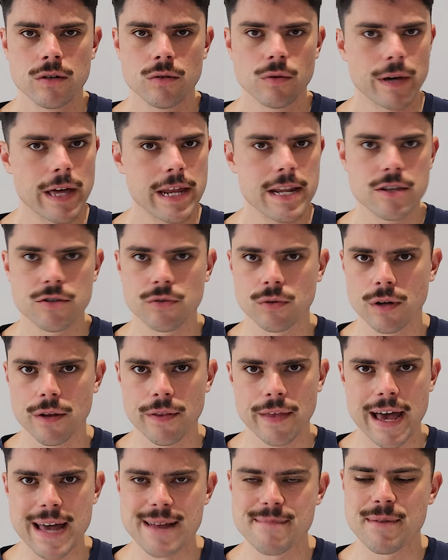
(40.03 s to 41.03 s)
We'll get into all
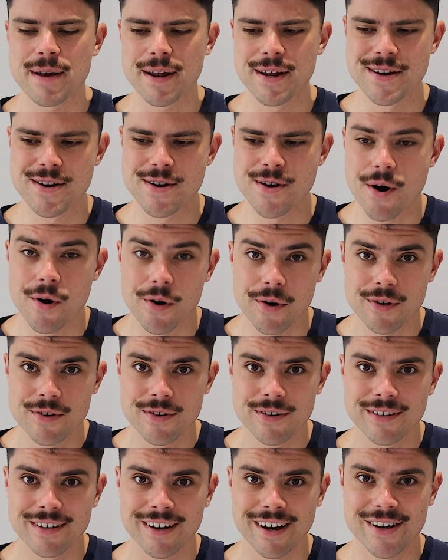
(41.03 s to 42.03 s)
of that, but I know
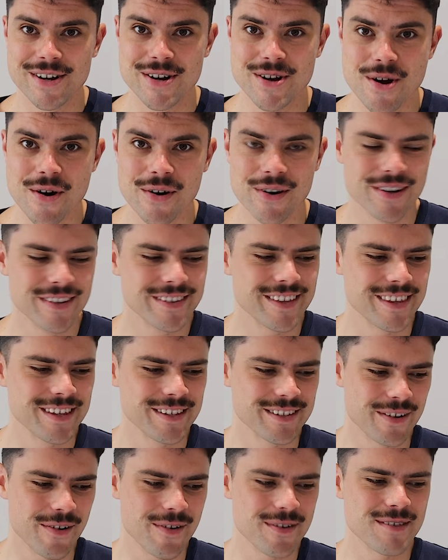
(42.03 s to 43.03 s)
I know that
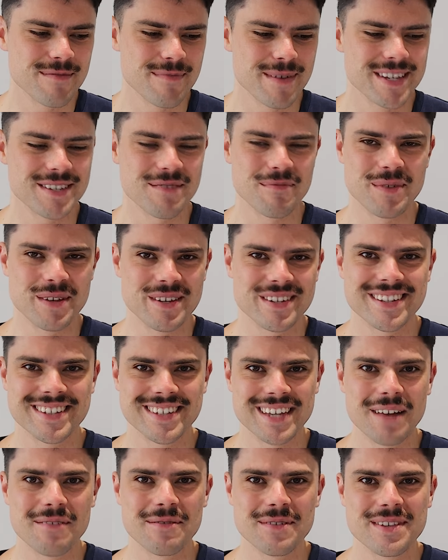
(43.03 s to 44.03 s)
there's going to be some
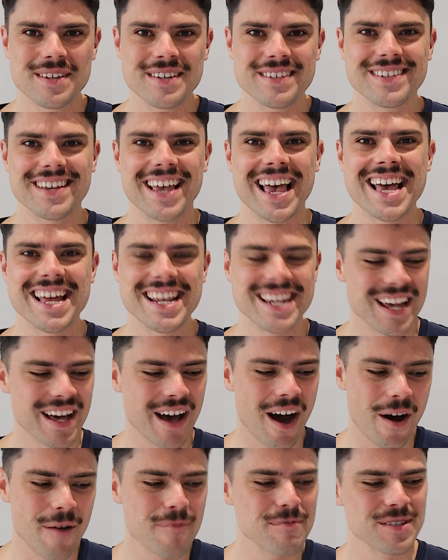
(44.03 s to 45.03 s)
discontent with this,
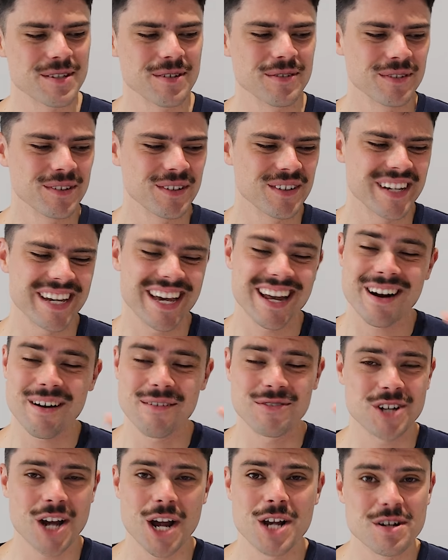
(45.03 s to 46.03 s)
and I'm still looking at it.
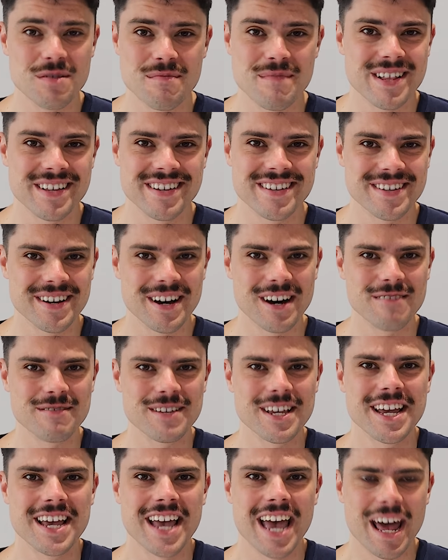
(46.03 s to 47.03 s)
I've changed a million
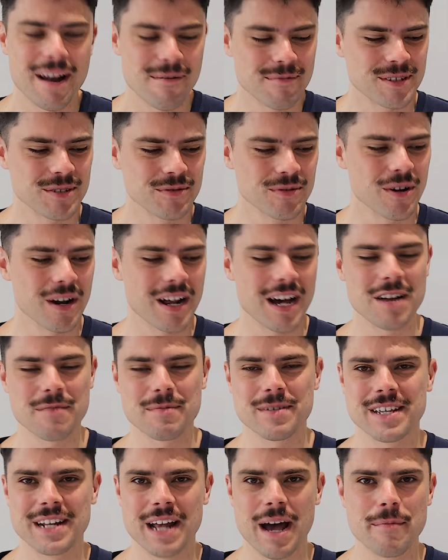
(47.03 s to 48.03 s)
times, and I'm still not
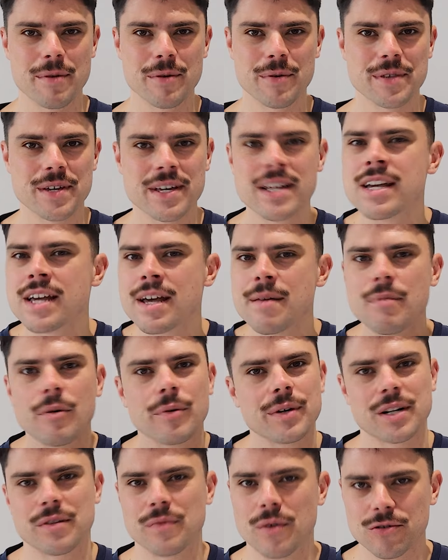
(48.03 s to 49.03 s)
100% happy with it, but
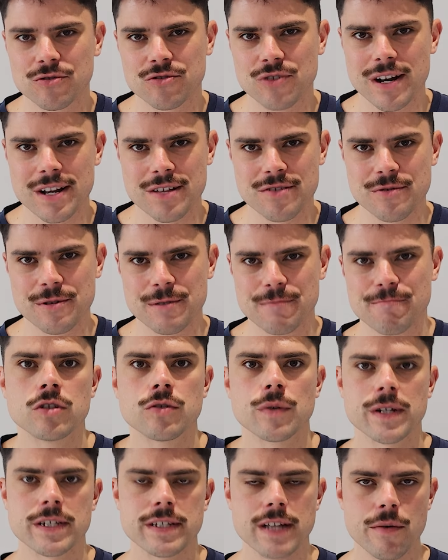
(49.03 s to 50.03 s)
we're going to roll straight into it.
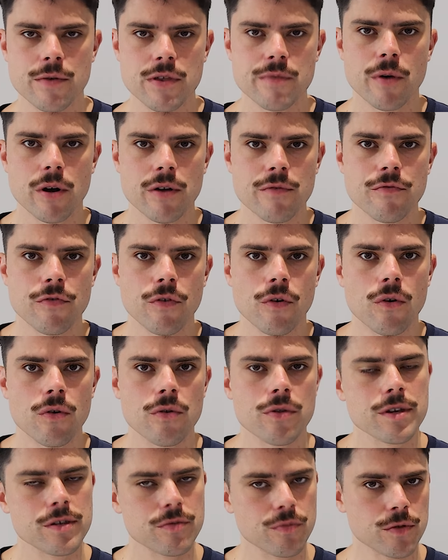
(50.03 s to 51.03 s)
So we're going to start with the bottom
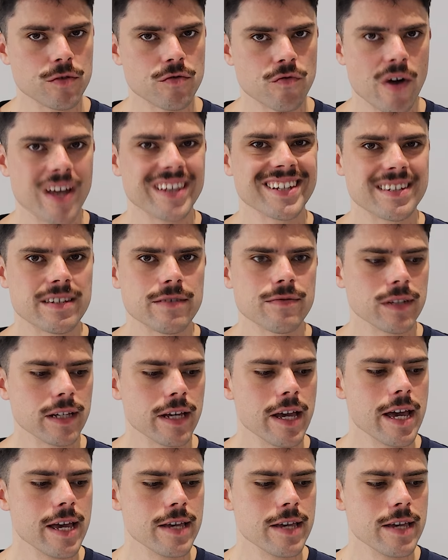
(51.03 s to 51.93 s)
four. This was relatively